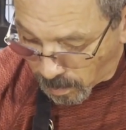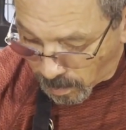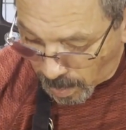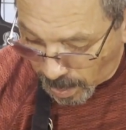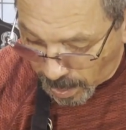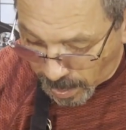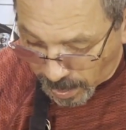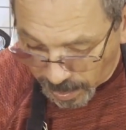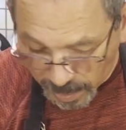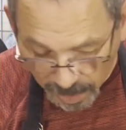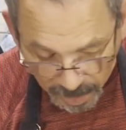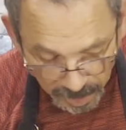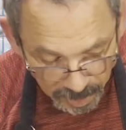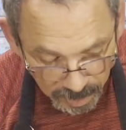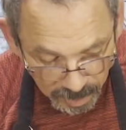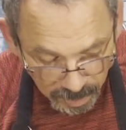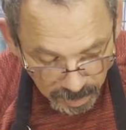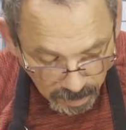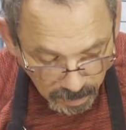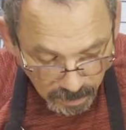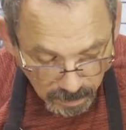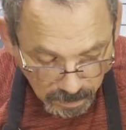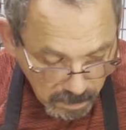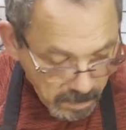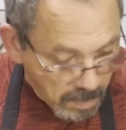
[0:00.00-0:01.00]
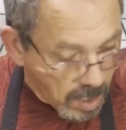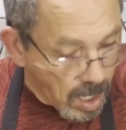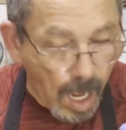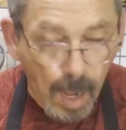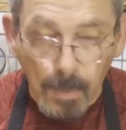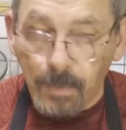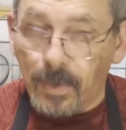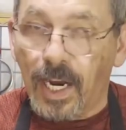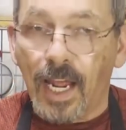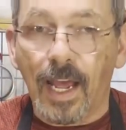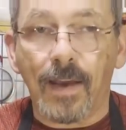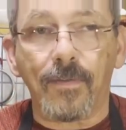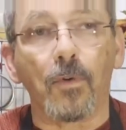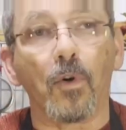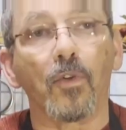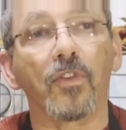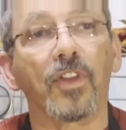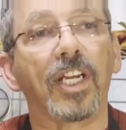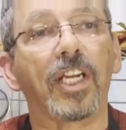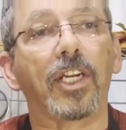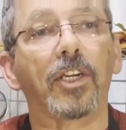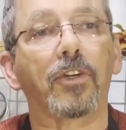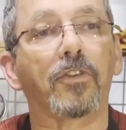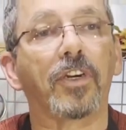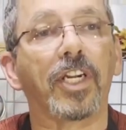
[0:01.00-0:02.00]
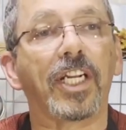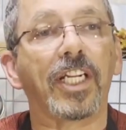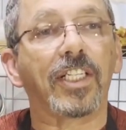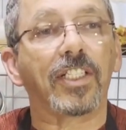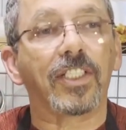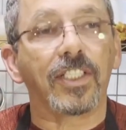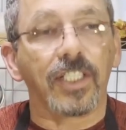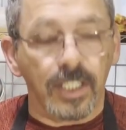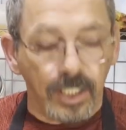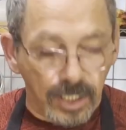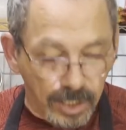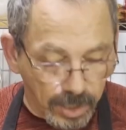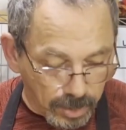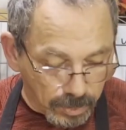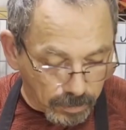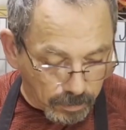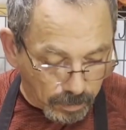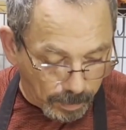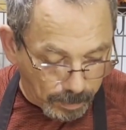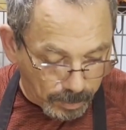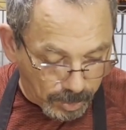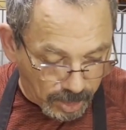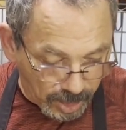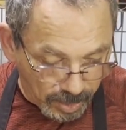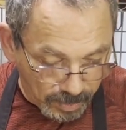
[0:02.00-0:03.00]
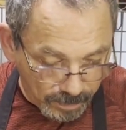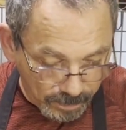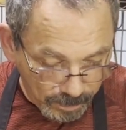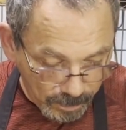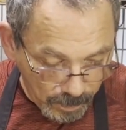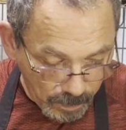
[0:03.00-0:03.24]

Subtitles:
And again, I'm going to have all the ingredients in the description.